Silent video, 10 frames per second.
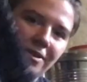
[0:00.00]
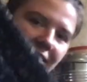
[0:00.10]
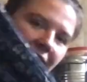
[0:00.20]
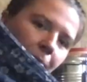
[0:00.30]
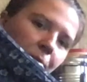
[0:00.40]

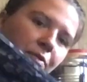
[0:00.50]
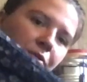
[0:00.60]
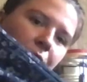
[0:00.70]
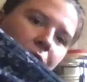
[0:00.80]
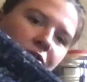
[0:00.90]
denim
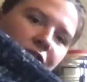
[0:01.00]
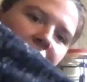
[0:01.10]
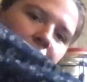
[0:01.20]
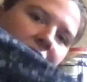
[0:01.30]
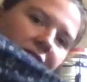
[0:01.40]
floral dress
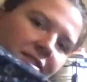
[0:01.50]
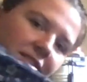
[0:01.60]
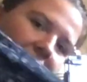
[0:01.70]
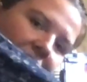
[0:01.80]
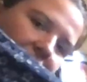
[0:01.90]
with this
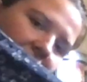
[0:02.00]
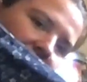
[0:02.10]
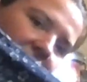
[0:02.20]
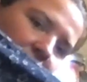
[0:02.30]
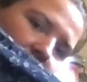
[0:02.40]
like
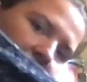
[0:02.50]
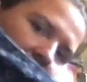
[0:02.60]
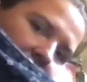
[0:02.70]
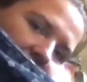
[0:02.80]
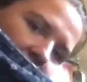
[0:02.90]
different kind
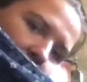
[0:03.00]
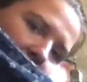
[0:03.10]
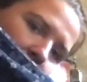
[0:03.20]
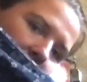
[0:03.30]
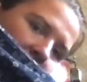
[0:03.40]
of denim on the
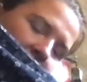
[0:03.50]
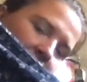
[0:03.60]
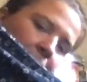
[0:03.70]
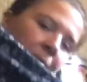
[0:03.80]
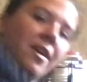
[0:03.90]

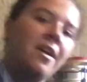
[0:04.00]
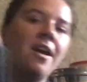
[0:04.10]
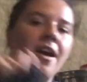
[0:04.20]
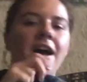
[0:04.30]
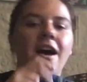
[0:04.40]
bottom.
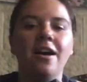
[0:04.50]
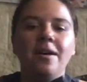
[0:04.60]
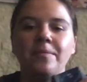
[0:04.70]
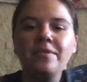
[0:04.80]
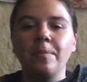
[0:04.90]

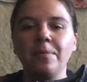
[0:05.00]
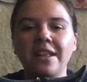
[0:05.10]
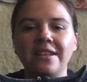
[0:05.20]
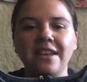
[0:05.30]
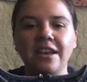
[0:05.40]
Something
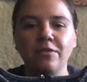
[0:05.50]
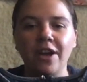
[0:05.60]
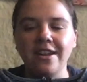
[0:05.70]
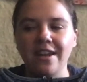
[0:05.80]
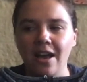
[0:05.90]
that's in
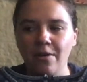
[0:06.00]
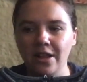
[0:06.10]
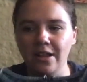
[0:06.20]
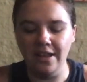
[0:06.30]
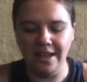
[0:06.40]
right now
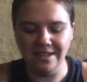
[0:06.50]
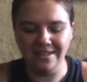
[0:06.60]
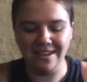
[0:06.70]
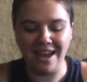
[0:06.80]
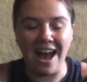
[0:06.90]
is
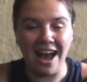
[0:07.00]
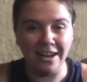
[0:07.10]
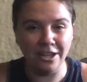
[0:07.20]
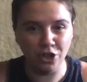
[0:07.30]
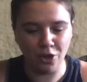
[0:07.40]

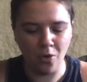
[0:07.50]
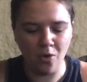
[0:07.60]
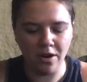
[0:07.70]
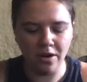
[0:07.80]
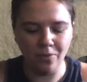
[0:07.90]

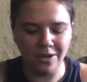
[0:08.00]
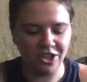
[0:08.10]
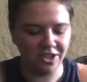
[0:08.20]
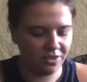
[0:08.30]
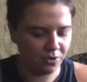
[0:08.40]
cottagecore, which
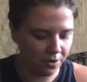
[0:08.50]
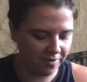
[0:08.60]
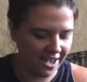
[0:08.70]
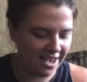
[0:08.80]
is sort of like